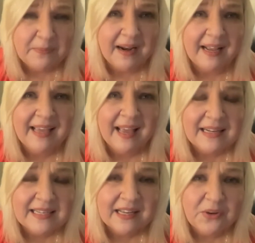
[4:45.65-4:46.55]
but I
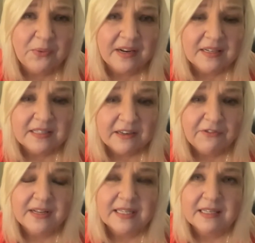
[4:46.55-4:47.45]
can't tell you what a
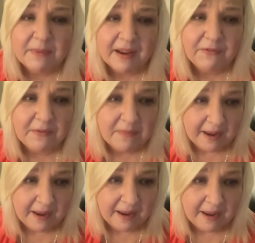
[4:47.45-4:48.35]
difference it's made for
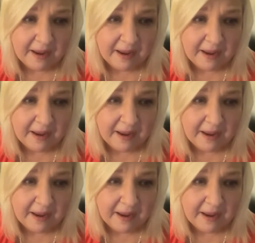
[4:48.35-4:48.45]
me.